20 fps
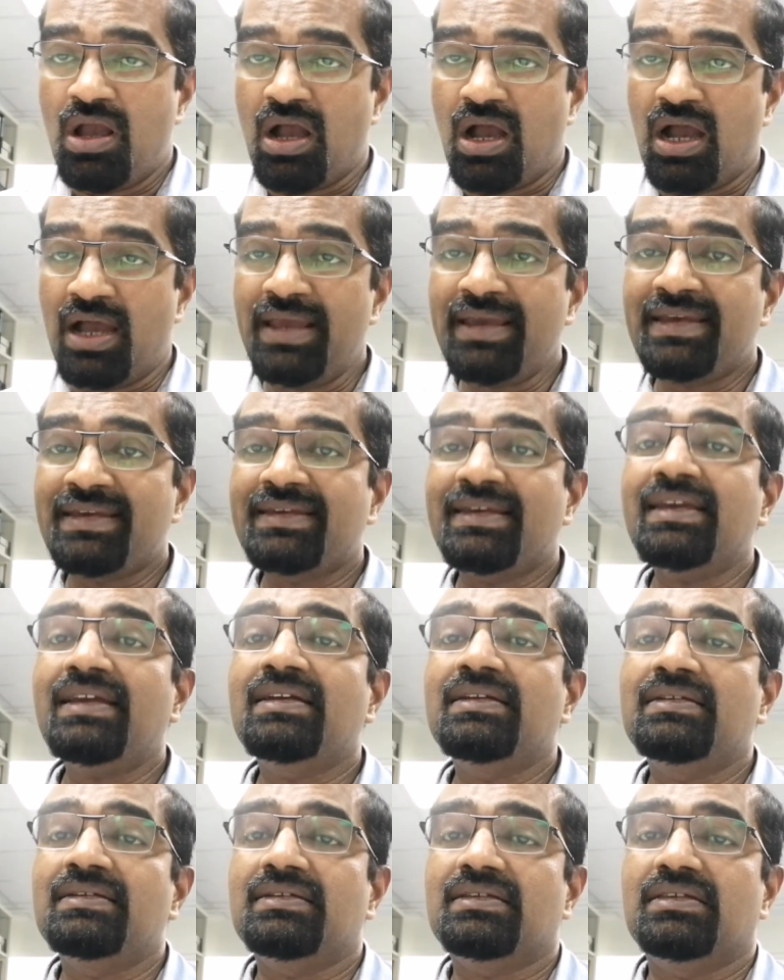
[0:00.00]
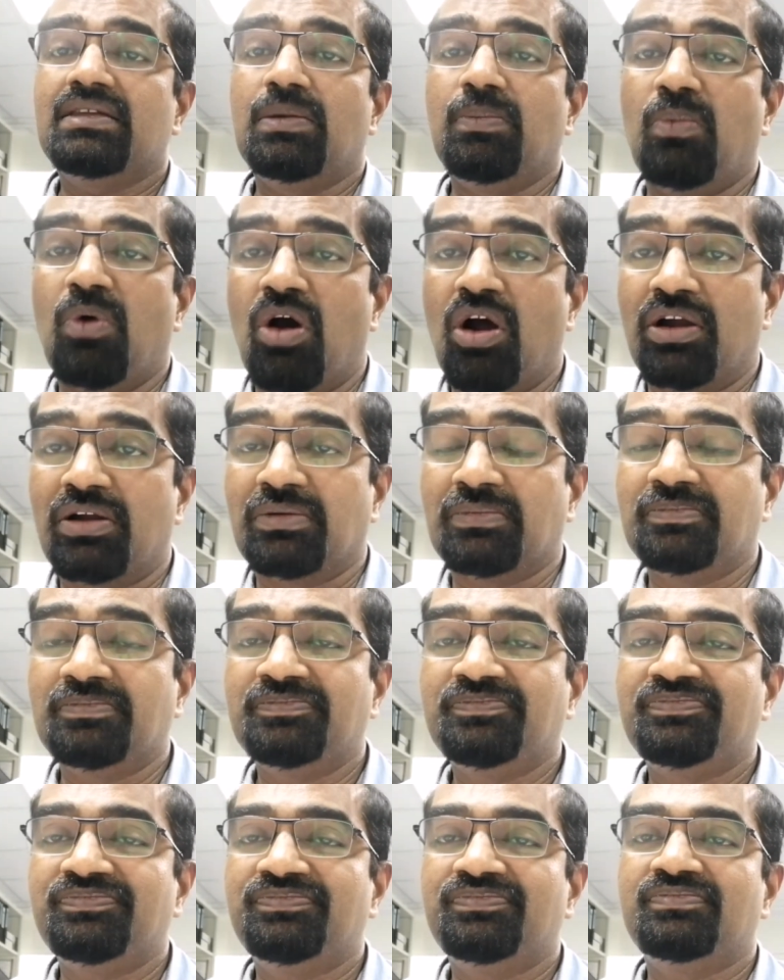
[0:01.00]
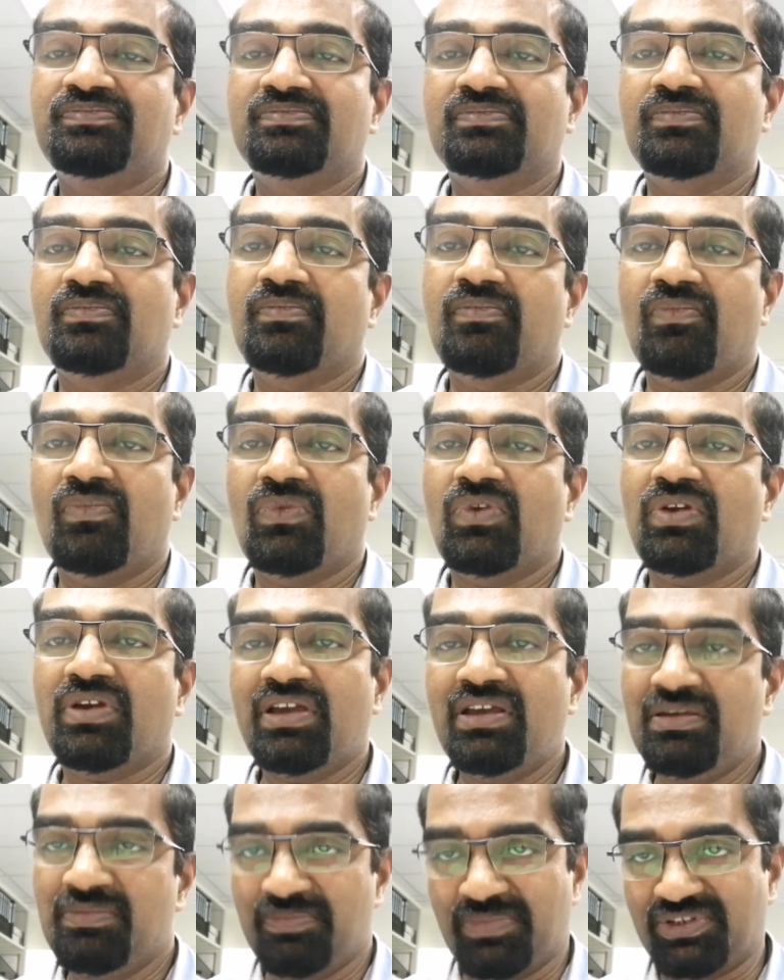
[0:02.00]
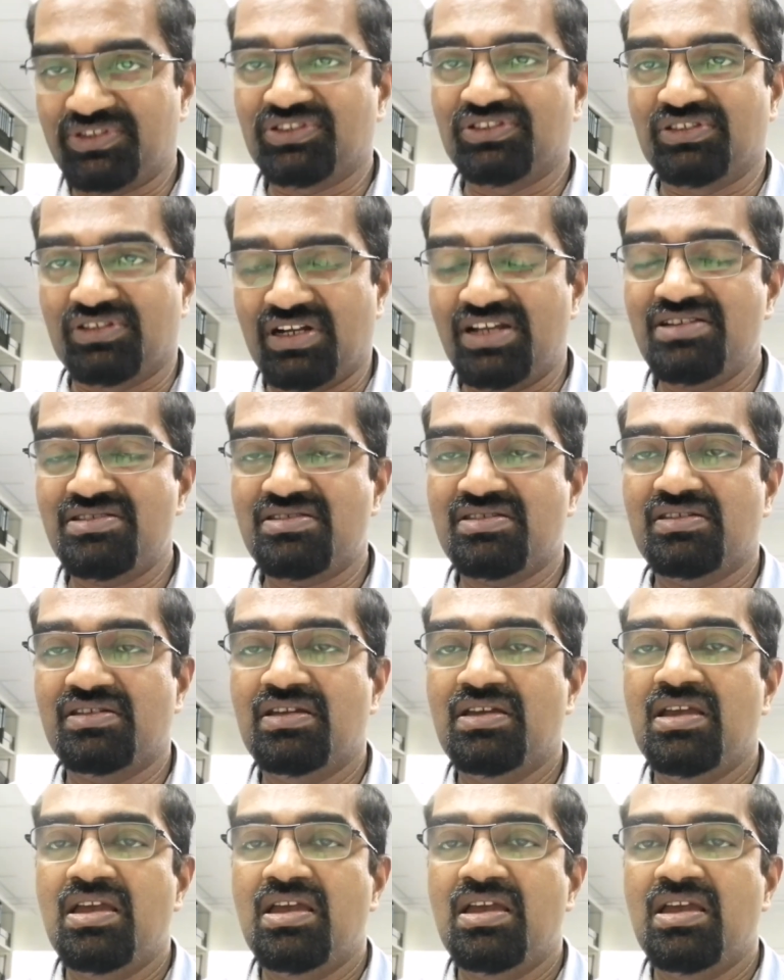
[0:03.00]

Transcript: I kick the ball. Okay, present, right?